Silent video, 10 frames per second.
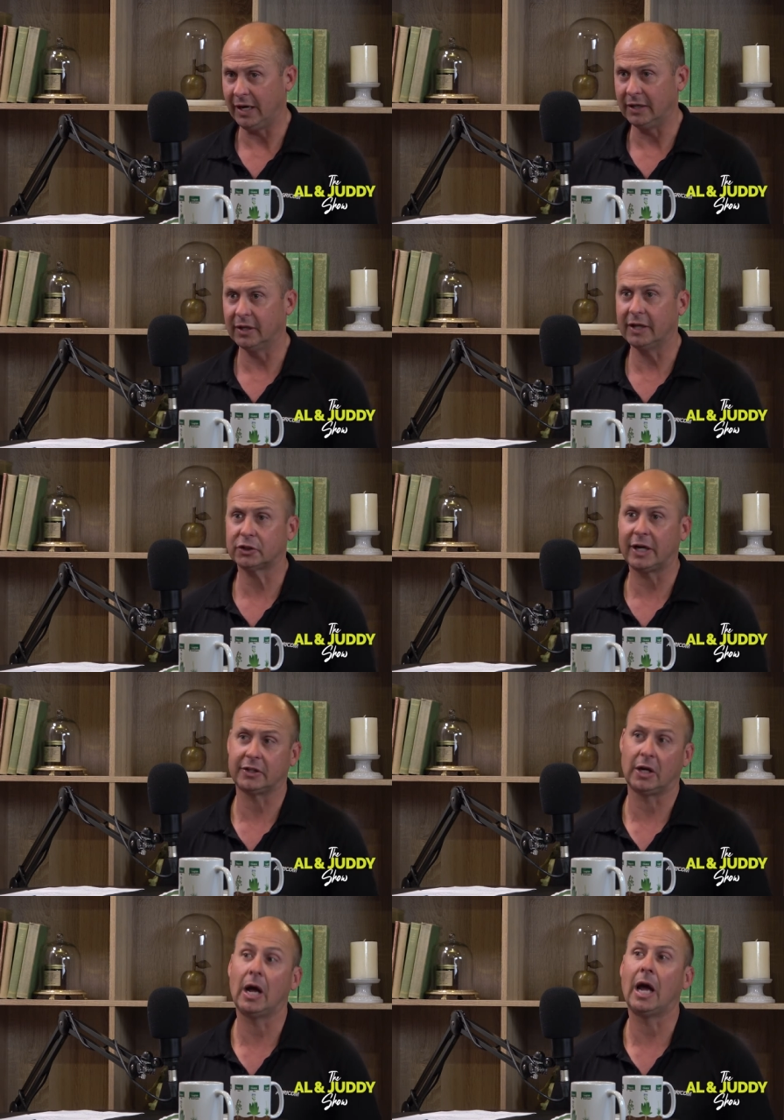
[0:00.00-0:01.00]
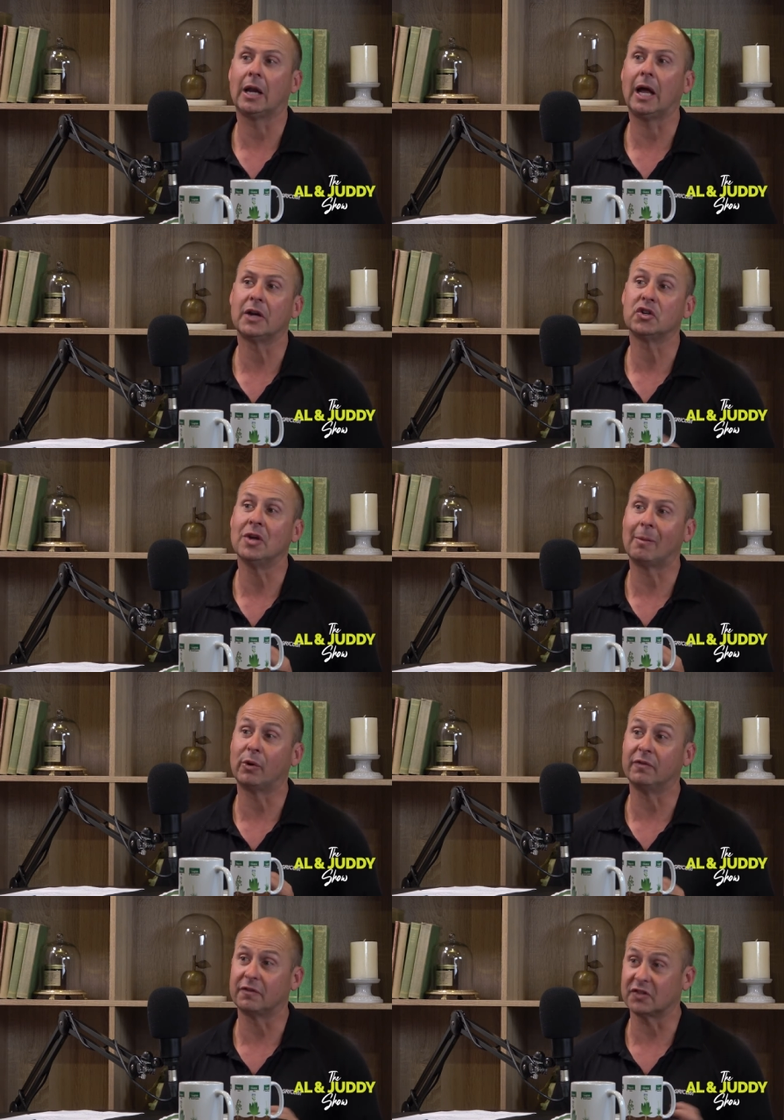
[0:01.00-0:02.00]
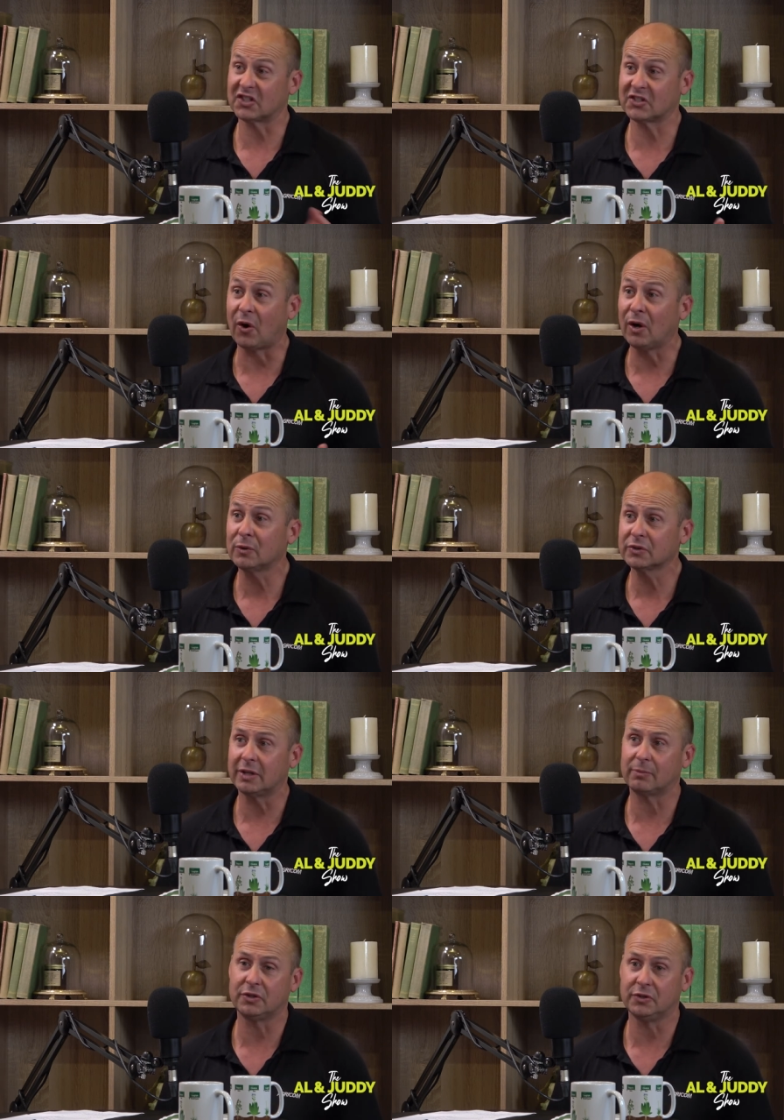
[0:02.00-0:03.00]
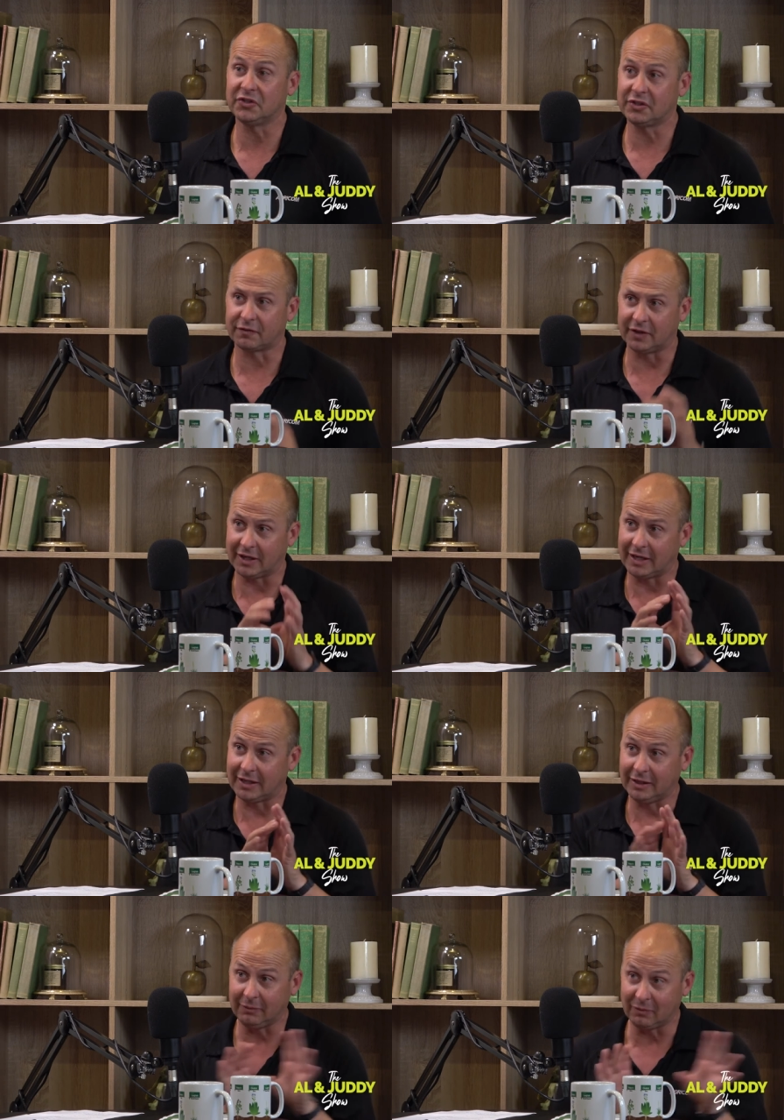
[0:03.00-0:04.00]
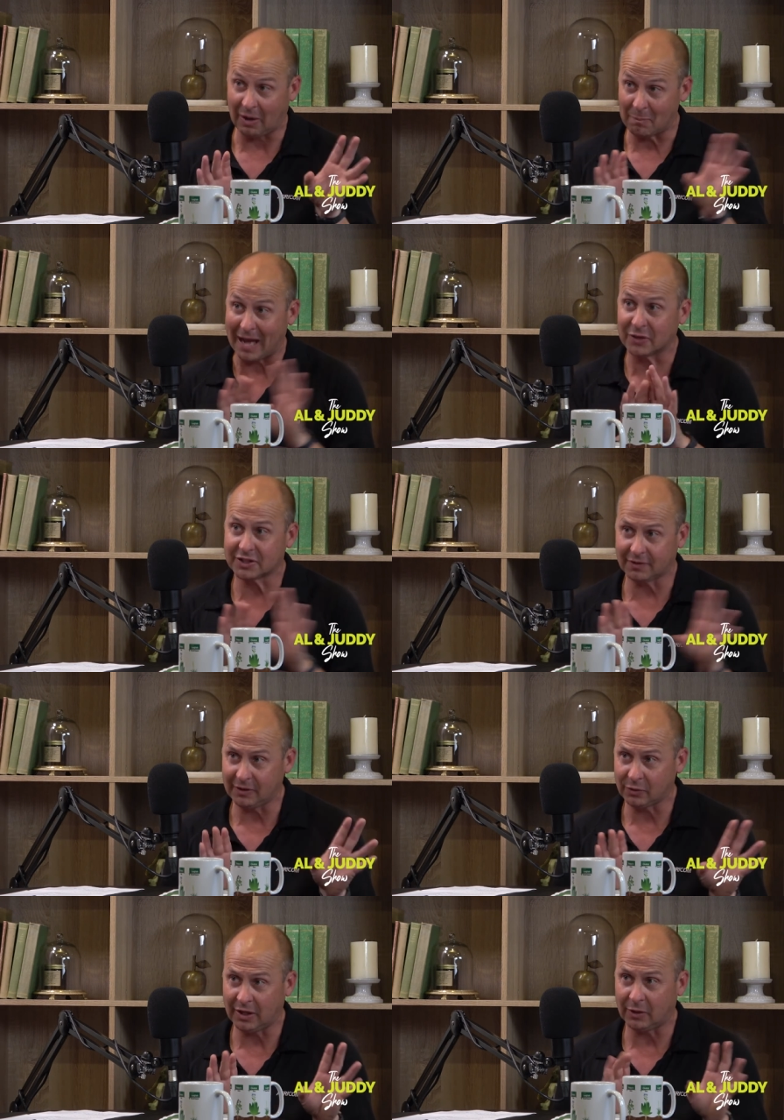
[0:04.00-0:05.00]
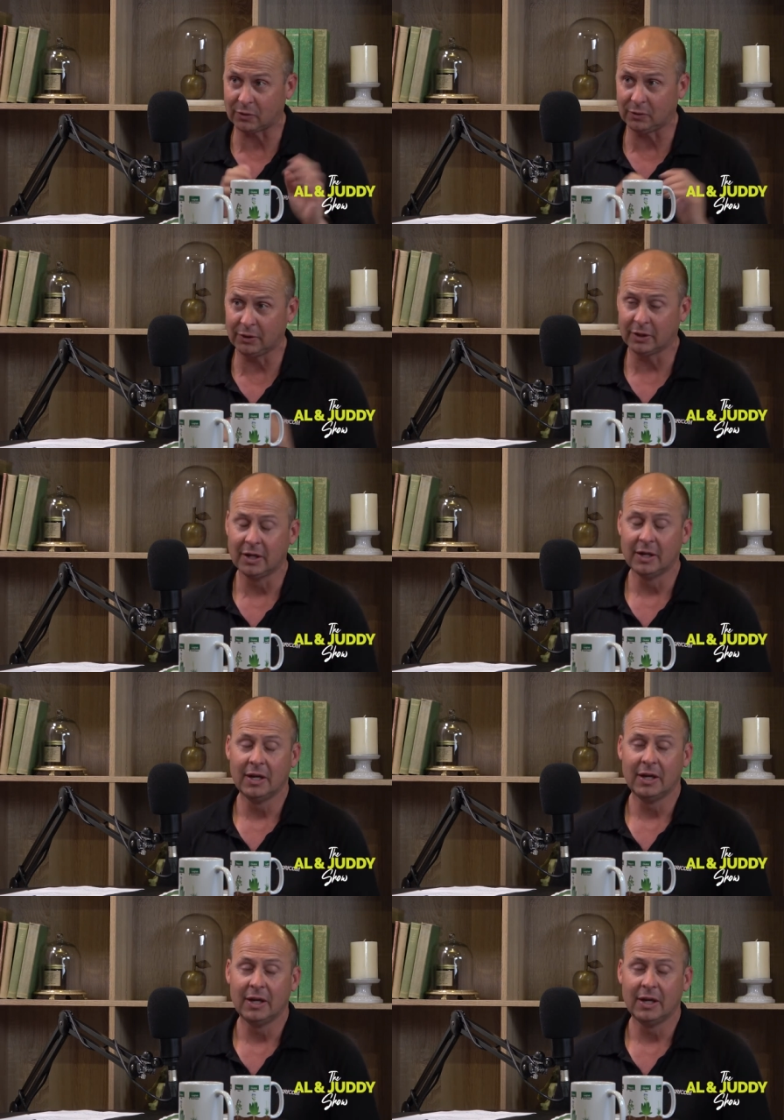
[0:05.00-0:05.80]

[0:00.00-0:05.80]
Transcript: And they tracked a large number of different styles that produced different amounts of alkaloid.